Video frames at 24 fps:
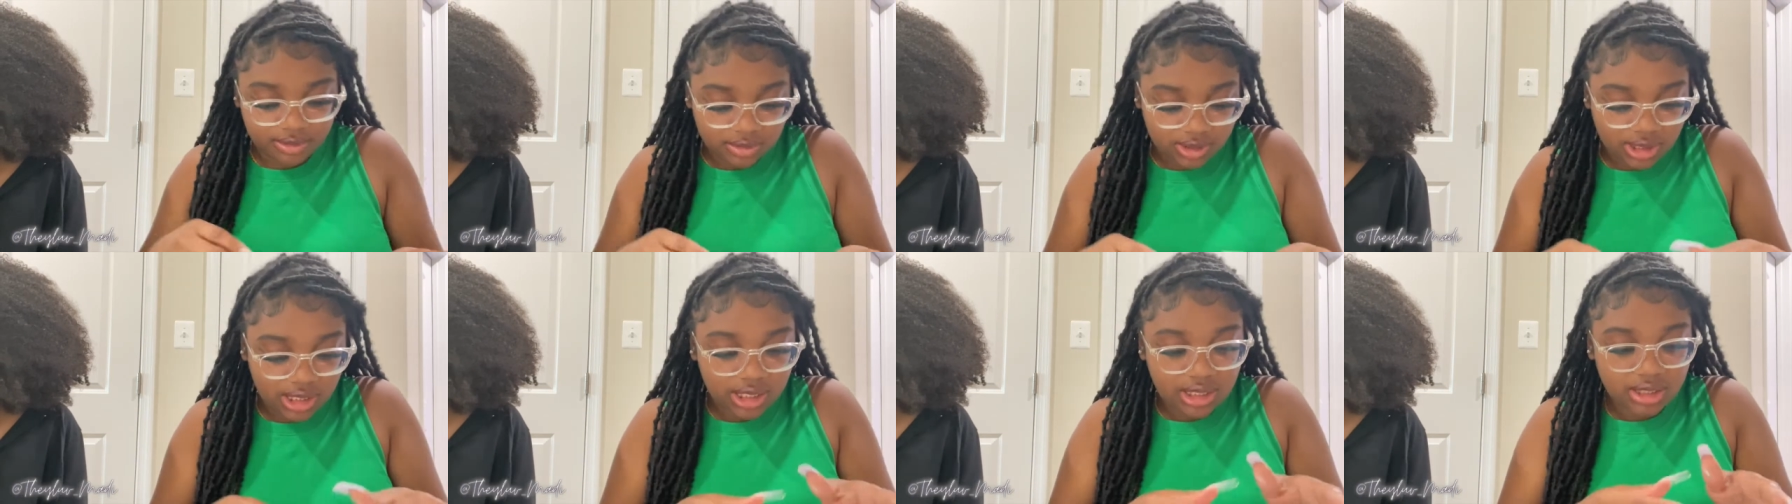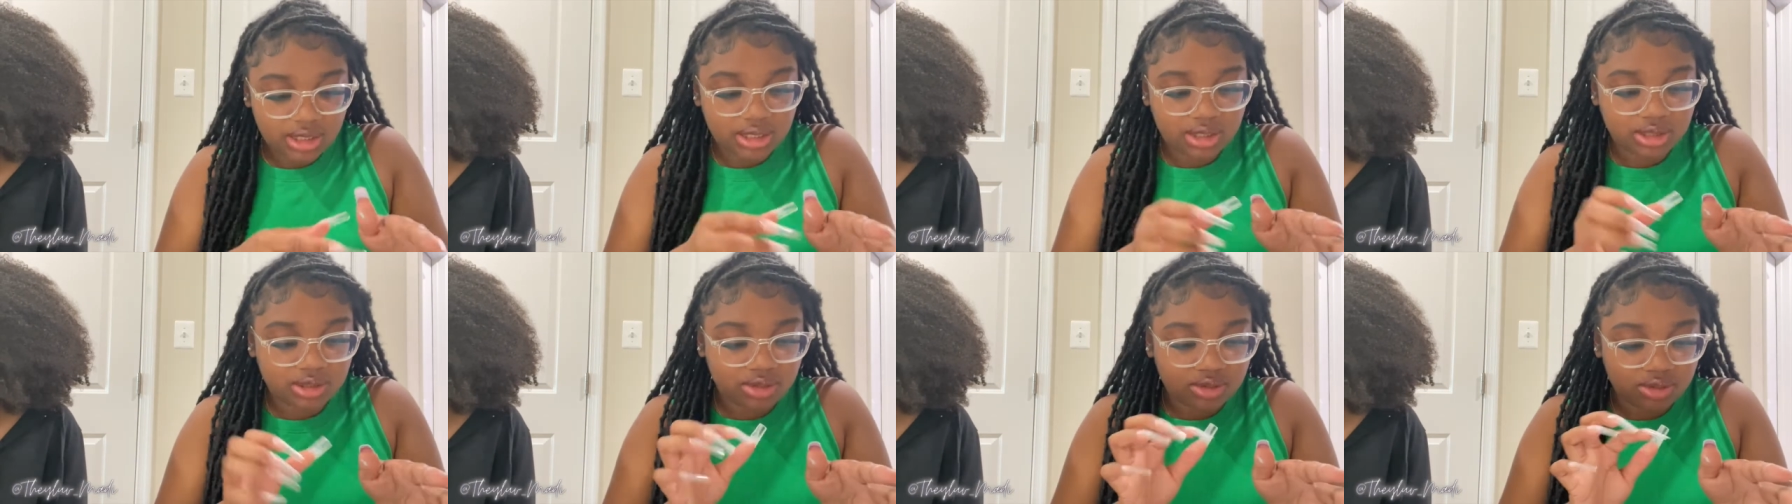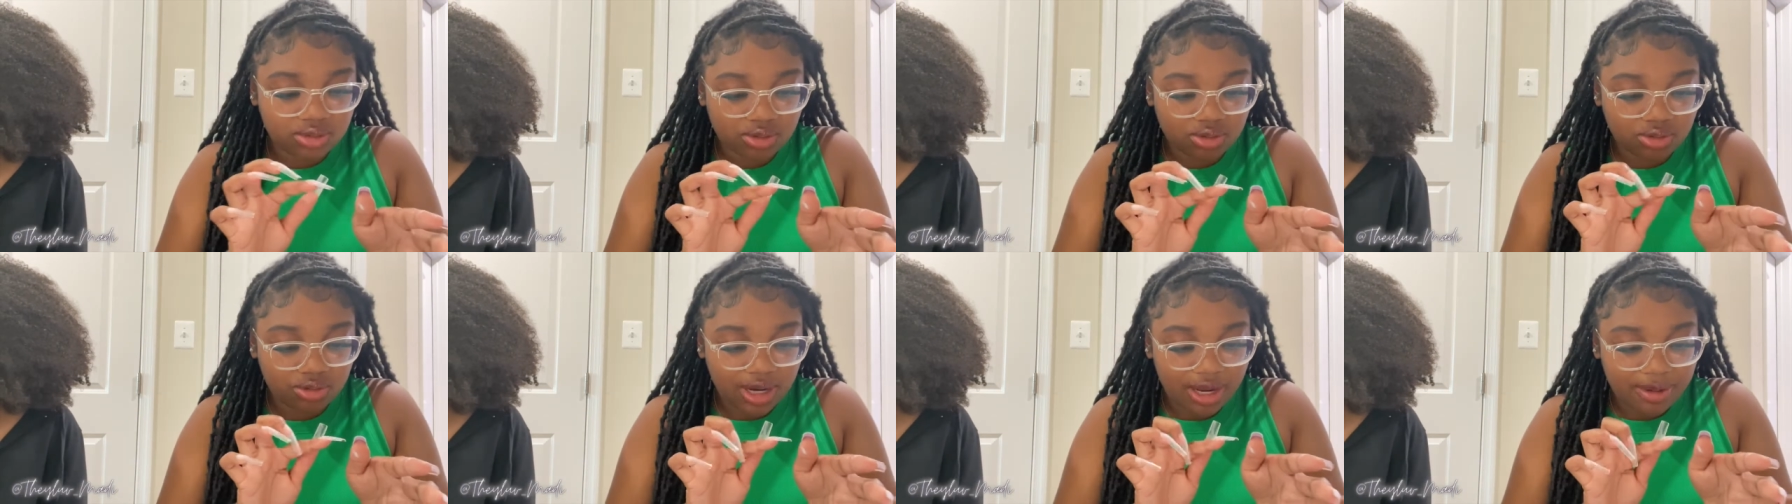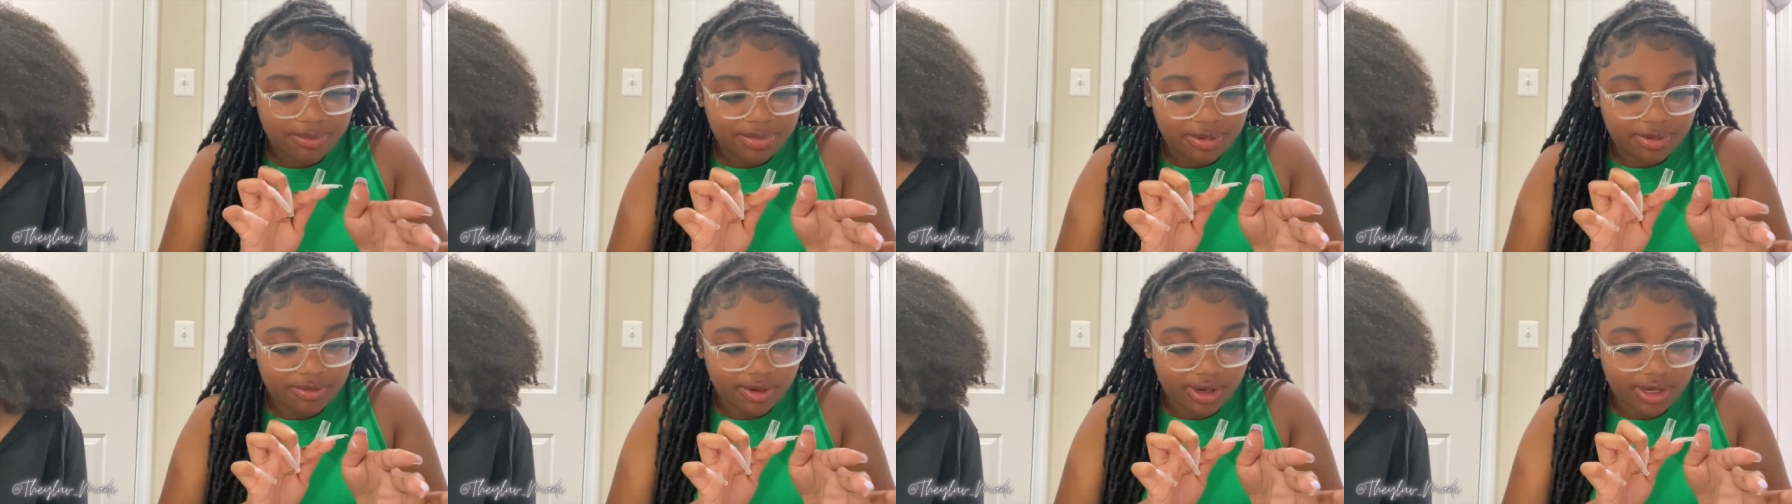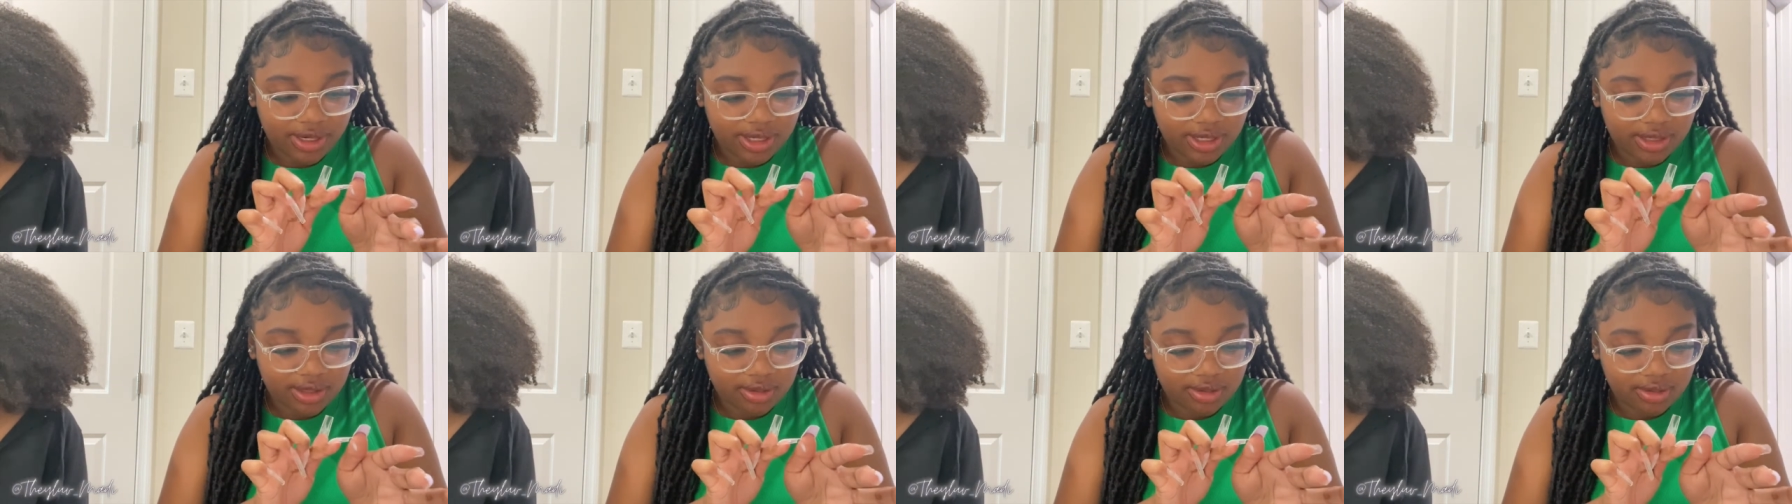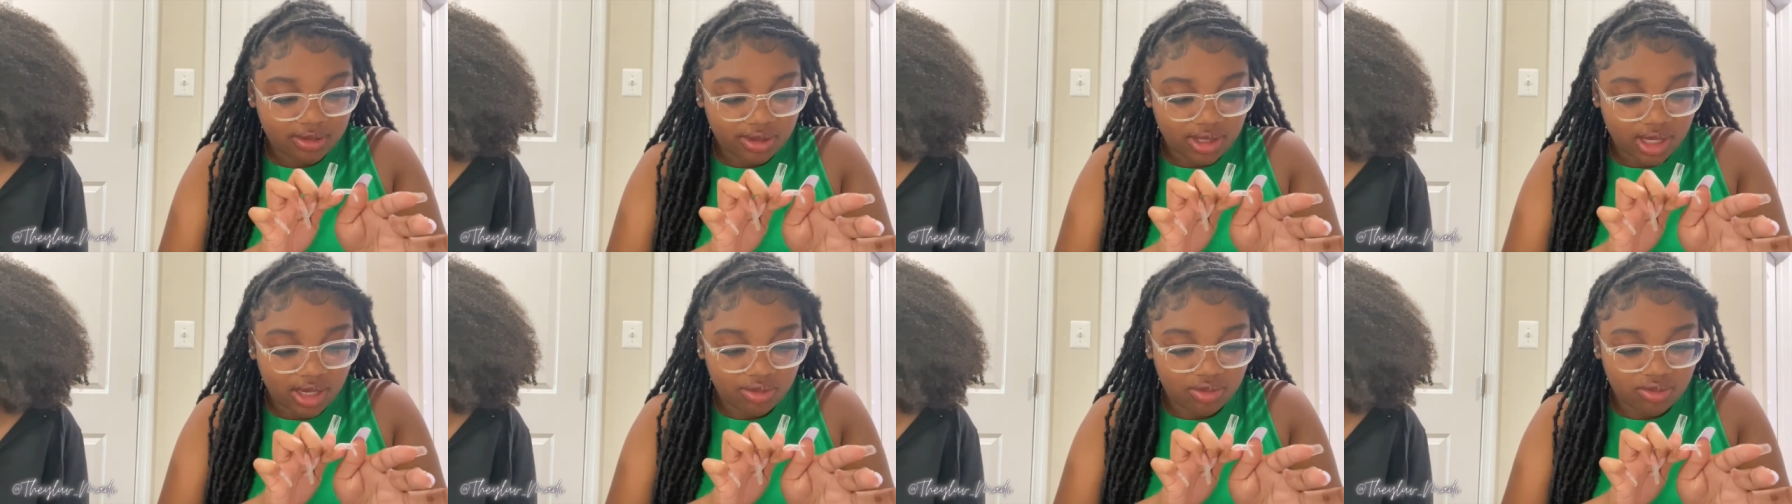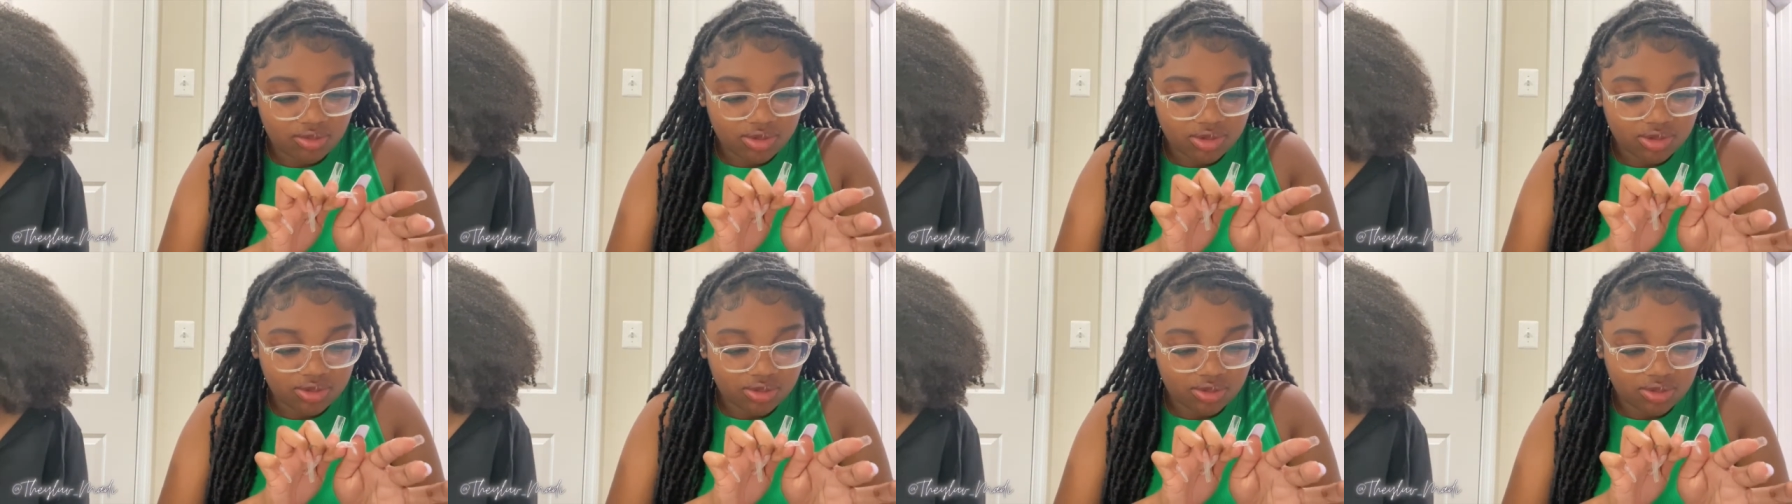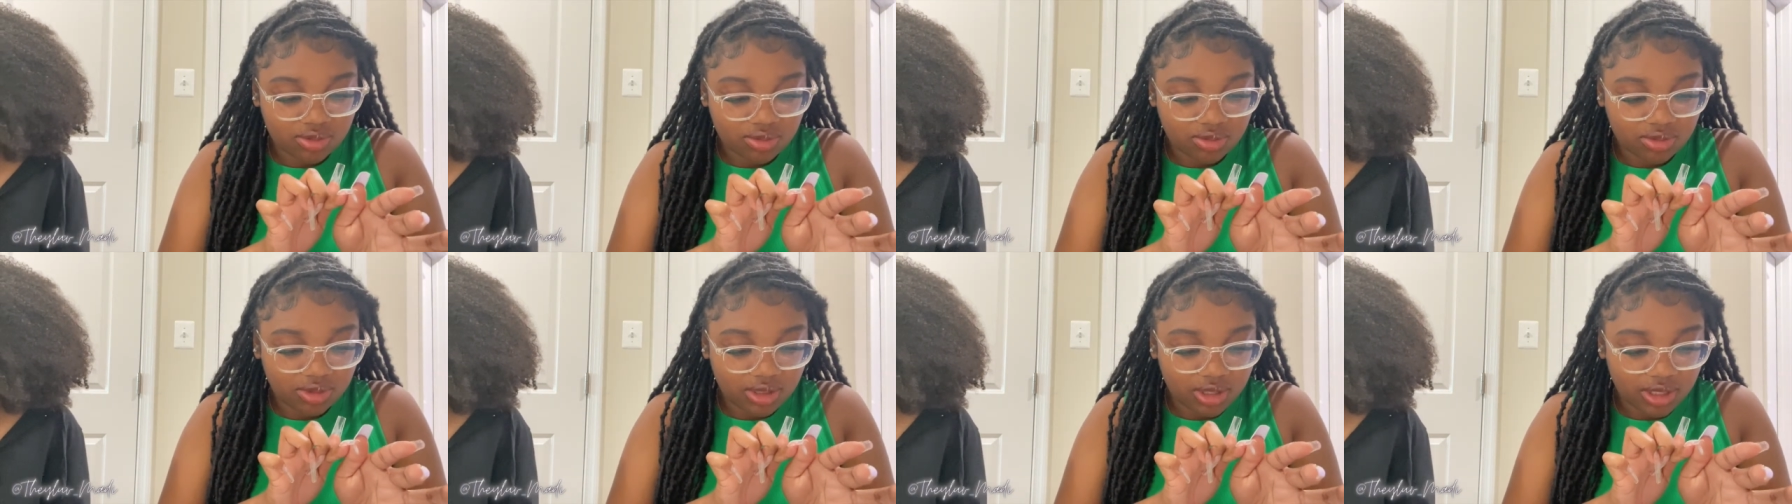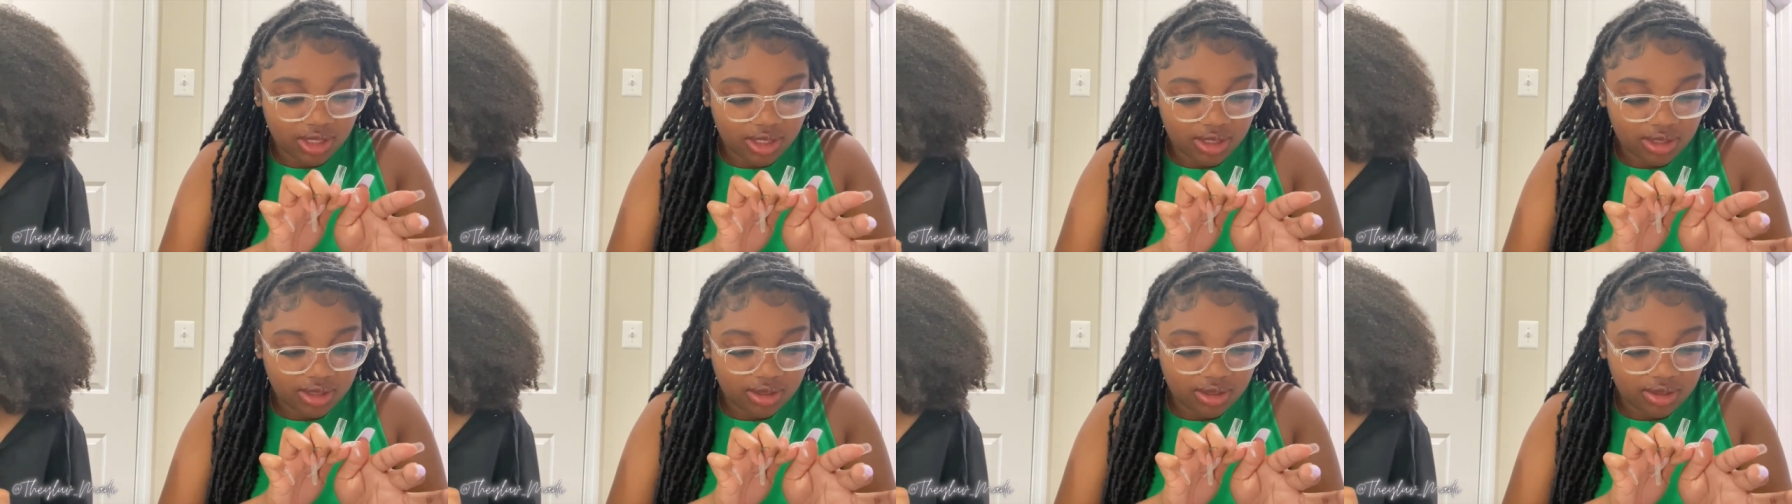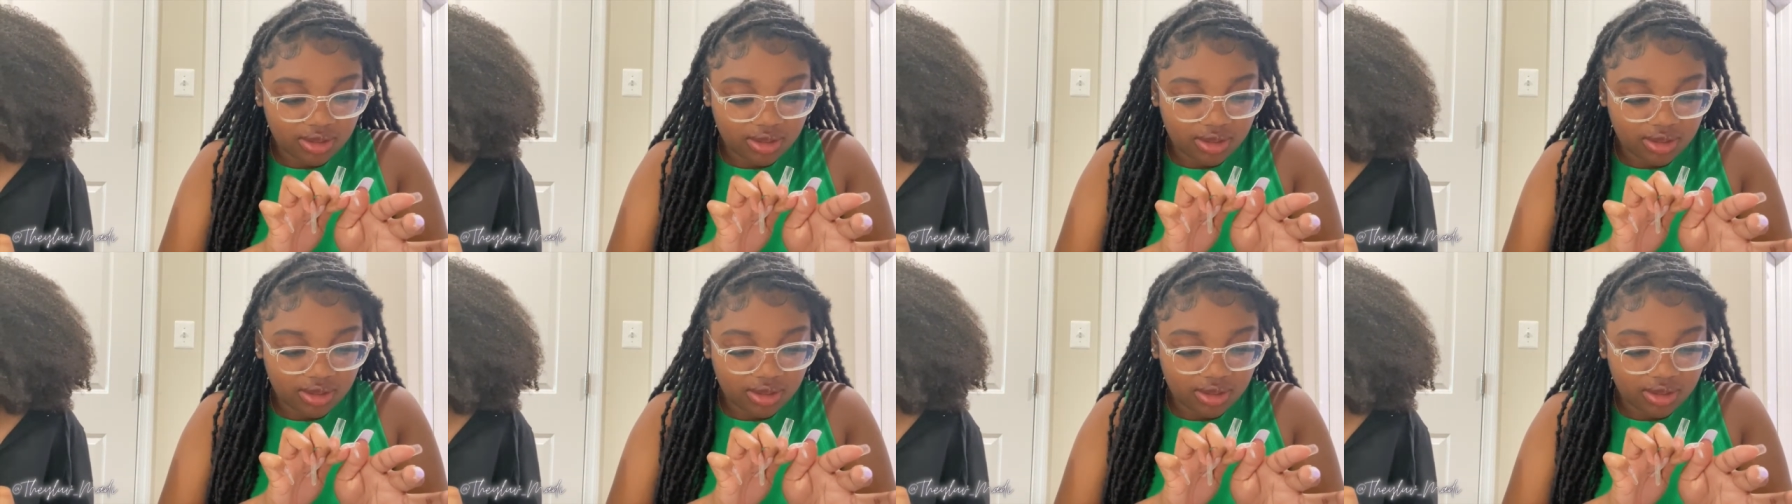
It look a little crappy right now. I don't know what's going on today.